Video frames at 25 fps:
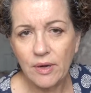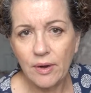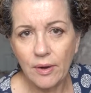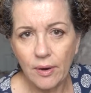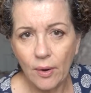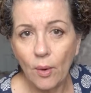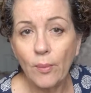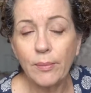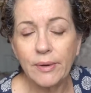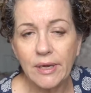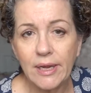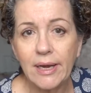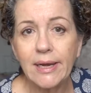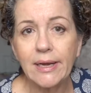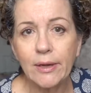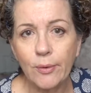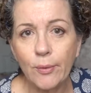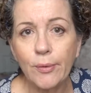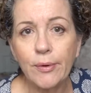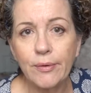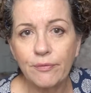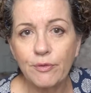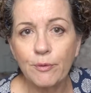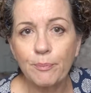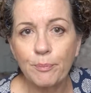Nearly
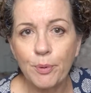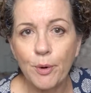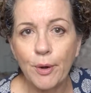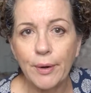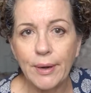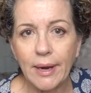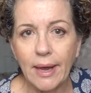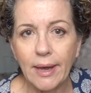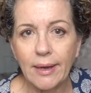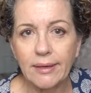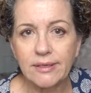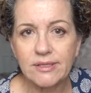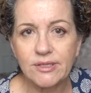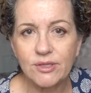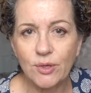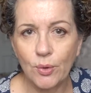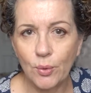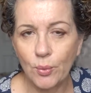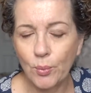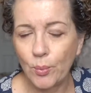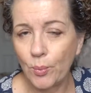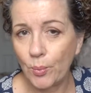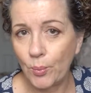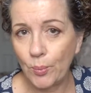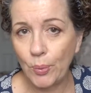all of the products
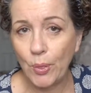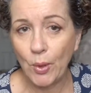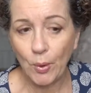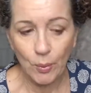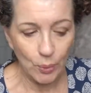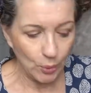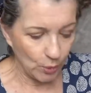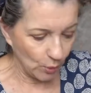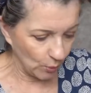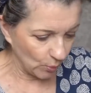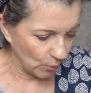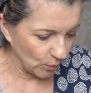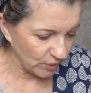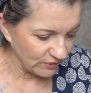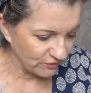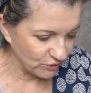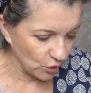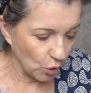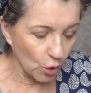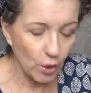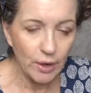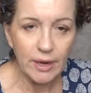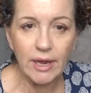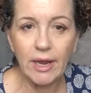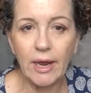that we've
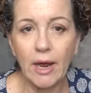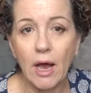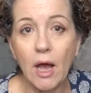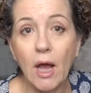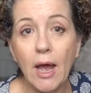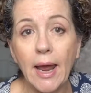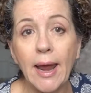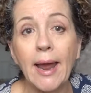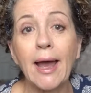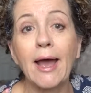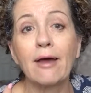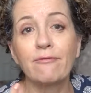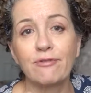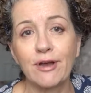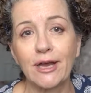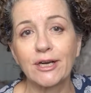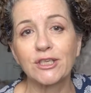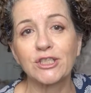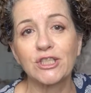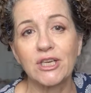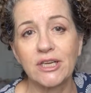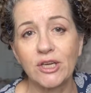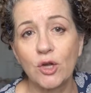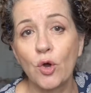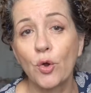got here, I have
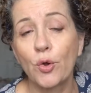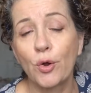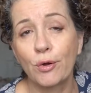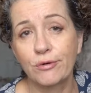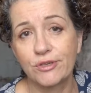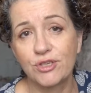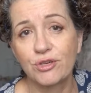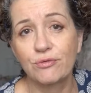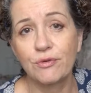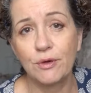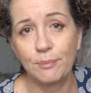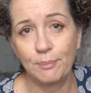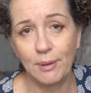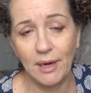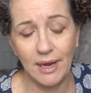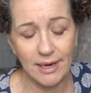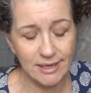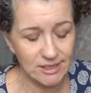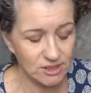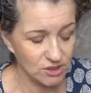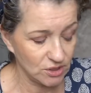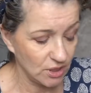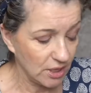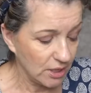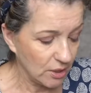actually gone on to
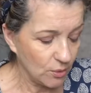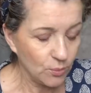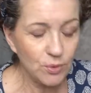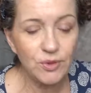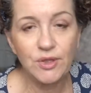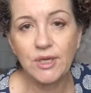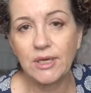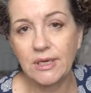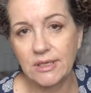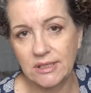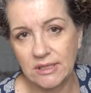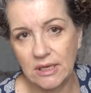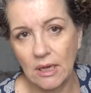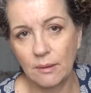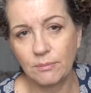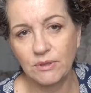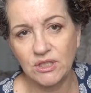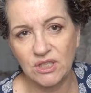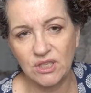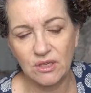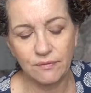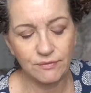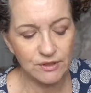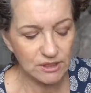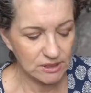replace, with the
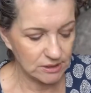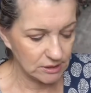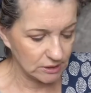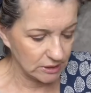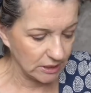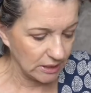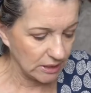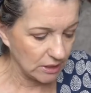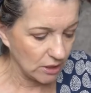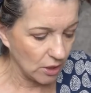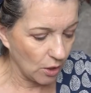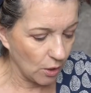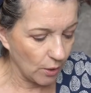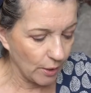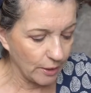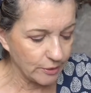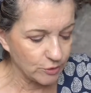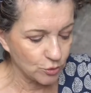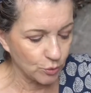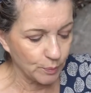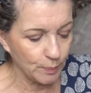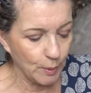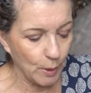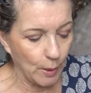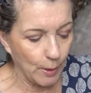exception of the SKYN
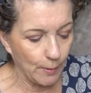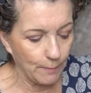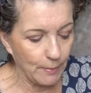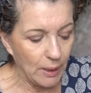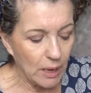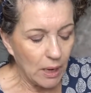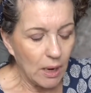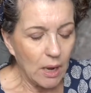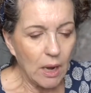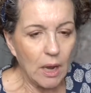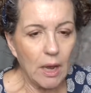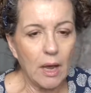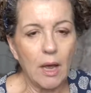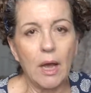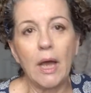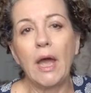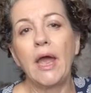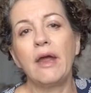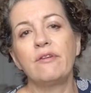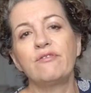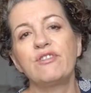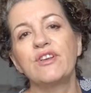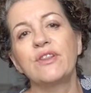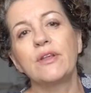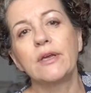Hydra Balm.
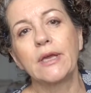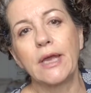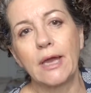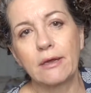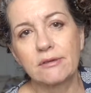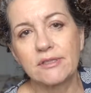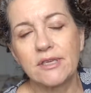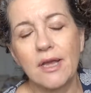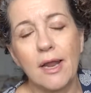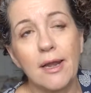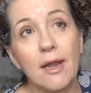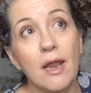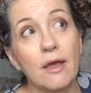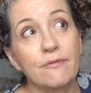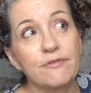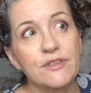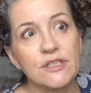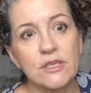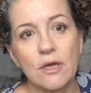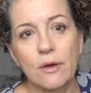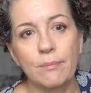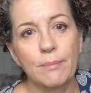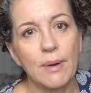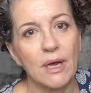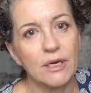Everything else I love
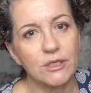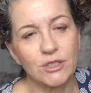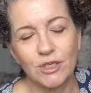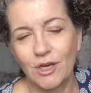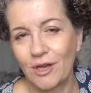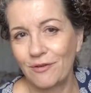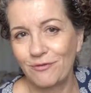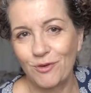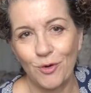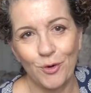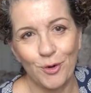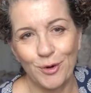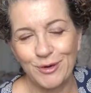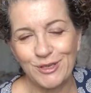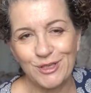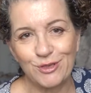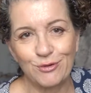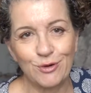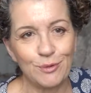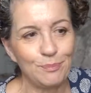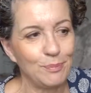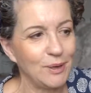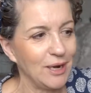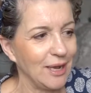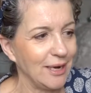so much, I've gone on to
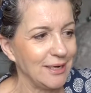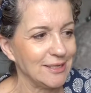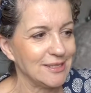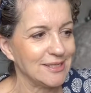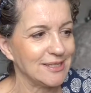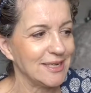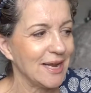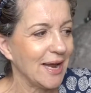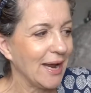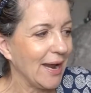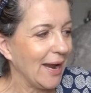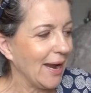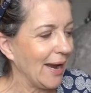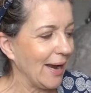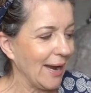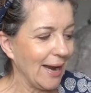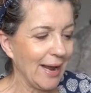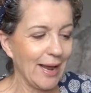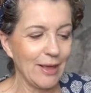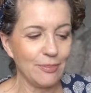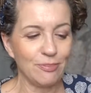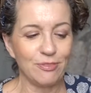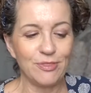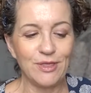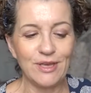replace,
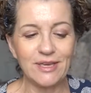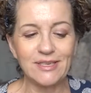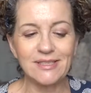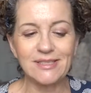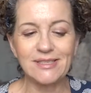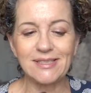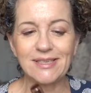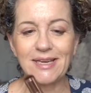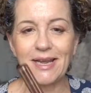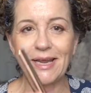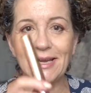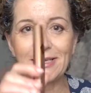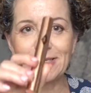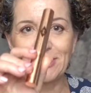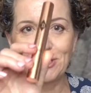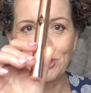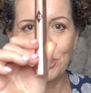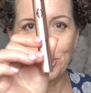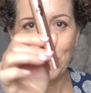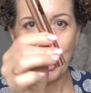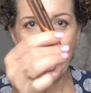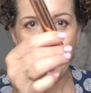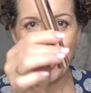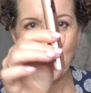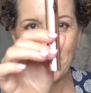and this is
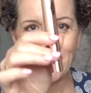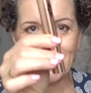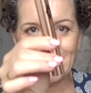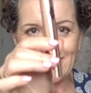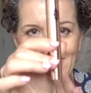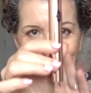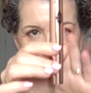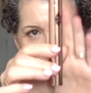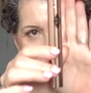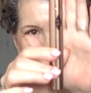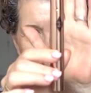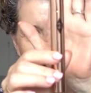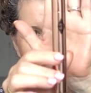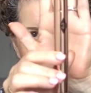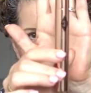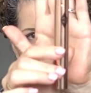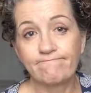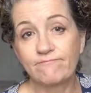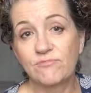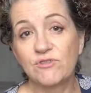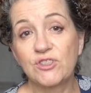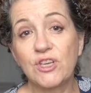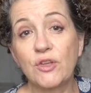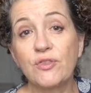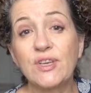no exception.
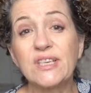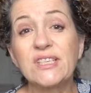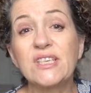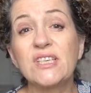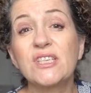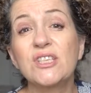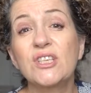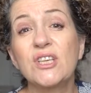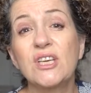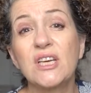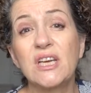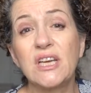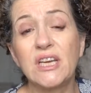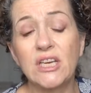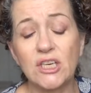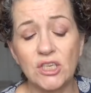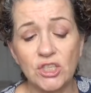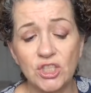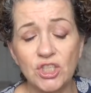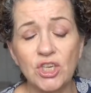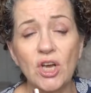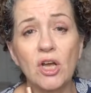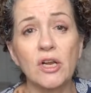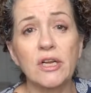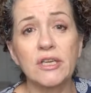So this is the
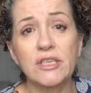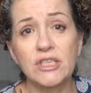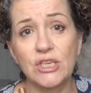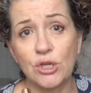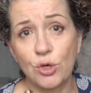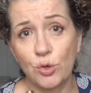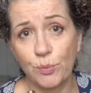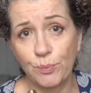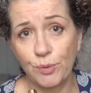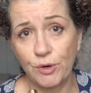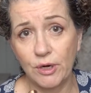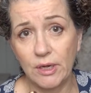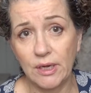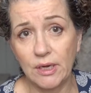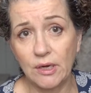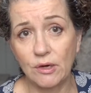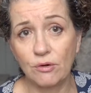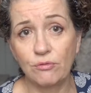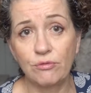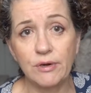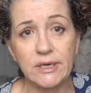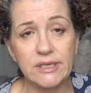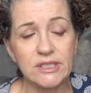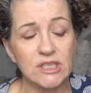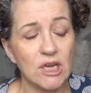Charlotte Tilbury
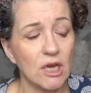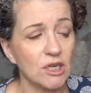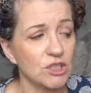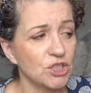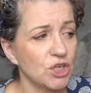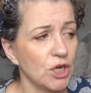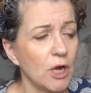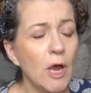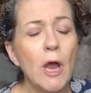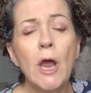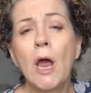Retoucher.